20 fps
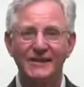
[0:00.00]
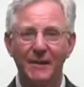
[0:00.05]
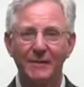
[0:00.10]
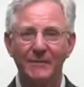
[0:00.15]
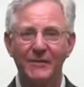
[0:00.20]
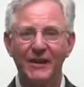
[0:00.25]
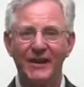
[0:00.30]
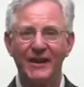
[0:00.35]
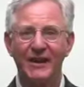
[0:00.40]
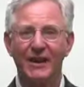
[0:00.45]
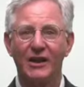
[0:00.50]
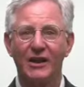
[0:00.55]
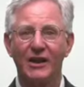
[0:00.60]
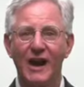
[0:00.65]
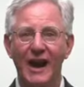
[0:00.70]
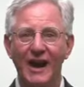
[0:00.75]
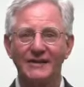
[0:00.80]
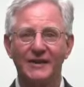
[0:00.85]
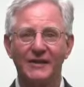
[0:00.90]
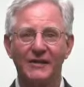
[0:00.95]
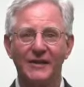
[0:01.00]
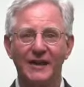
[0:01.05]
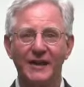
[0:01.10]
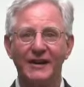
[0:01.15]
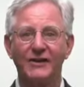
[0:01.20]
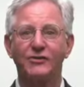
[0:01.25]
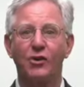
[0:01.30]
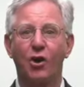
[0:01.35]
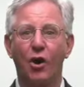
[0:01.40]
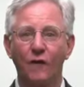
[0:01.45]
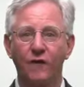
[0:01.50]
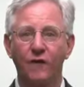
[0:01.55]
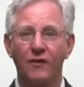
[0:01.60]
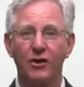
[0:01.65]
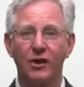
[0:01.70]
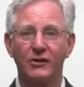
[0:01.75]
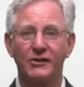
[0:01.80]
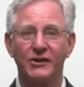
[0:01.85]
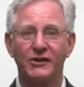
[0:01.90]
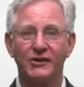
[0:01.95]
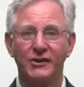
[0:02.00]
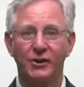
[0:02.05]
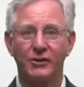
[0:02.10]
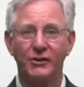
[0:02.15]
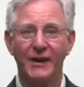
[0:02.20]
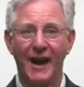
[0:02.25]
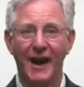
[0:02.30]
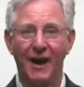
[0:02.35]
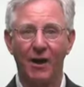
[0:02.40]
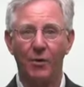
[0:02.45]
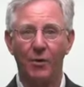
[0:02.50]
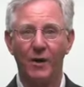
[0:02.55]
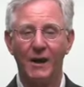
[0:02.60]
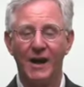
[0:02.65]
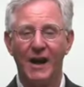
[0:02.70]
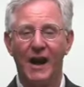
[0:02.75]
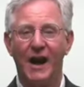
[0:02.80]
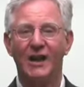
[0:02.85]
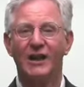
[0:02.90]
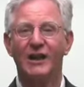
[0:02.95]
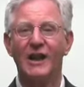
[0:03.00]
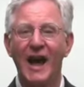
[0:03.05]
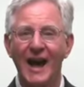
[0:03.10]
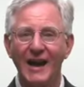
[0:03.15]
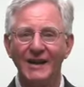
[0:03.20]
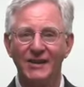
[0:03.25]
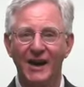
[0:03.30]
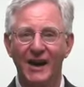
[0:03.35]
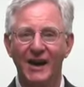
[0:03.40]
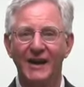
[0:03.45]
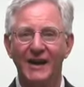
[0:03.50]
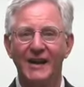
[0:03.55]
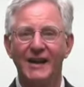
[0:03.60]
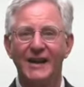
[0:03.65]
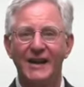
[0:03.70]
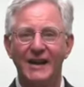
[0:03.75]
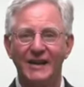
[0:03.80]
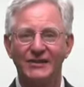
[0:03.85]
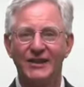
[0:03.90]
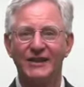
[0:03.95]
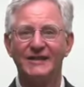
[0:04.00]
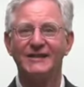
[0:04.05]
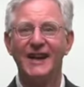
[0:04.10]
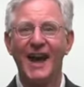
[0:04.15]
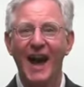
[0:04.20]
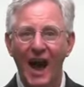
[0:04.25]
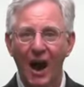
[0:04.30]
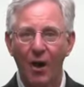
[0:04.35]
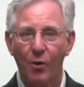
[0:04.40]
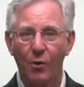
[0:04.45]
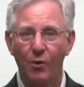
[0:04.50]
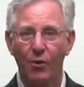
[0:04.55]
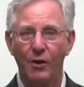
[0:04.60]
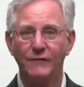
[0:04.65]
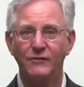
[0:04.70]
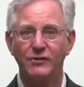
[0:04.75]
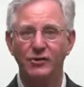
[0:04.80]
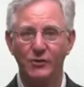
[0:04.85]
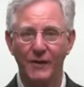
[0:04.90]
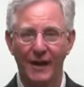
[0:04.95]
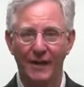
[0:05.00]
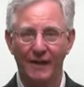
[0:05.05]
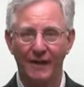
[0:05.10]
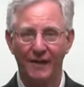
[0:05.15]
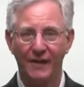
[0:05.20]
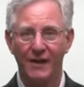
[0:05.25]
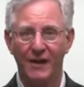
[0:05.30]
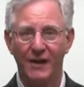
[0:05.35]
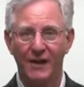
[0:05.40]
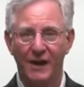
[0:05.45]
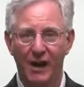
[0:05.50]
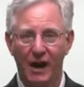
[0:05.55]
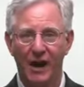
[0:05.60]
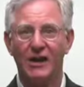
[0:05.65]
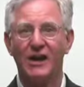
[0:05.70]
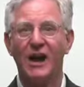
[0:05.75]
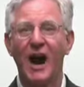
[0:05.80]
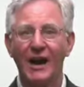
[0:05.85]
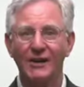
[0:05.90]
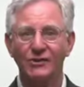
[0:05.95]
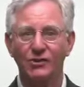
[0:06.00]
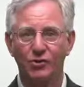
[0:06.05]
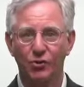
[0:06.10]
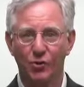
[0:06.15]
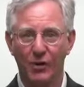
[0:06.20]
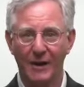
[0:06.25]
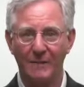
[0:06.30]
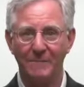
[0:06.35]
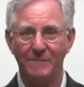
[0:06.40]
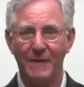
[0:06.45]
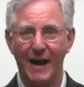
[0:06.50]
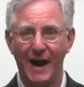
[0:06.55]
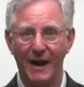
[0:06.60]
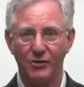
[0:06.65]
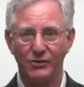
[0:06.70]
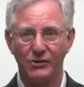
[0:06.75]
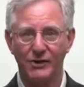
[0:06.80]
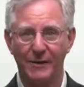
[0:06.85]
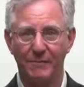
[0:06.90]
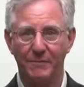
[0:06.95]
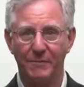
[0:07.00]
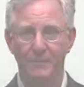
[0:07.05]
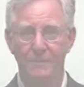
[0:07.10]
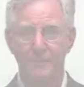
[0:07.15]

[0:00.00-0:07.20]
something in Eliza that he has overlooked until now. Eliza is a tower of strength, a consort battleship.